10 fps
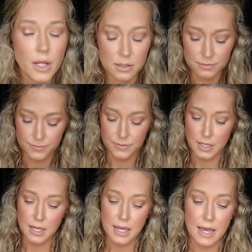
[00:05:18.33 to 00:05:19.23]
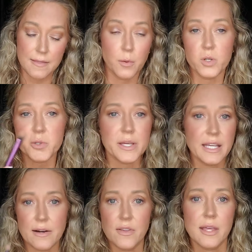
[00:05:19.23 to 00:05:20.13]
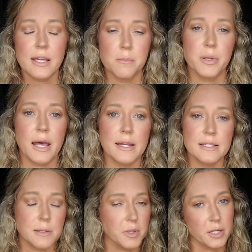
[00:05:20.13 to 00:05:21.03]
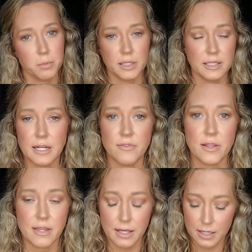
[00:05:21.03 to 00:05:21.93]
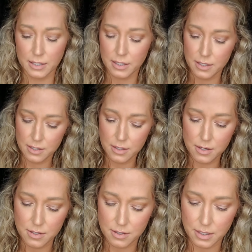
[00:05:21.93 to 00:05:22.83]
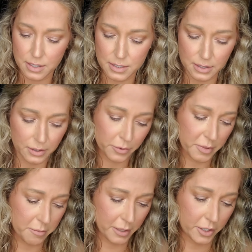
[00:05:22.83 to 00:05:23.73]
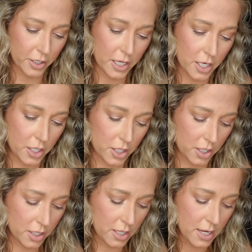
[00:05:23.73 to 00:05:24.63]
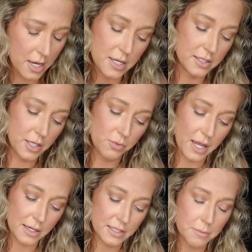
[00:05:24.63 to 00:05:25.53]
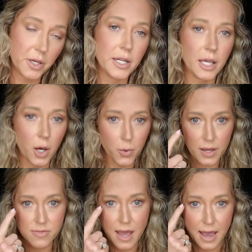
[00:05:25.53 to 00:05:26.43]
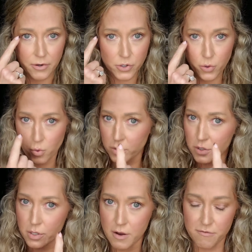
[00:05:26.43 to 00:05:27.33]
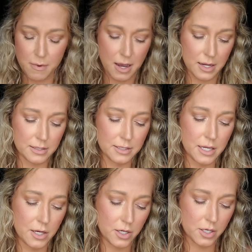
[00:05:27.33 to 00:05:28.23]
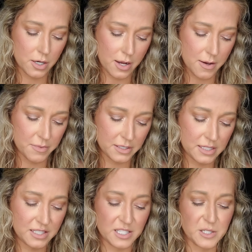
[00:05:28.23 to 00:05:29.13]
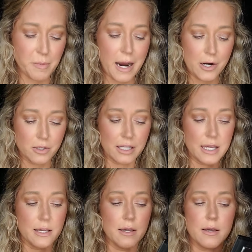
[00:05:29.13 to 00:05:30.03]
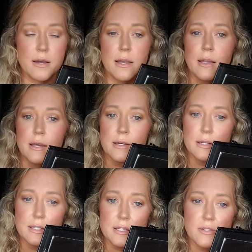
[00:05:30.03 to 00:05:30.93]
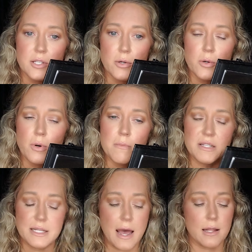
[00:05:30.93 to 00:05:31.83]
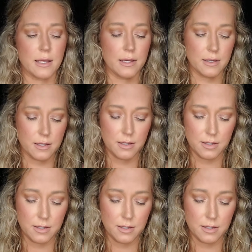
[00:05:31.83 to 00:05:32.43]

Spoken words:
And then once we get everything in place, I'm gonna blend everything in a little bit better here. So next I'm gonna go in the outer corner of my eyes here. This is the spiraling, and it's also a metallic.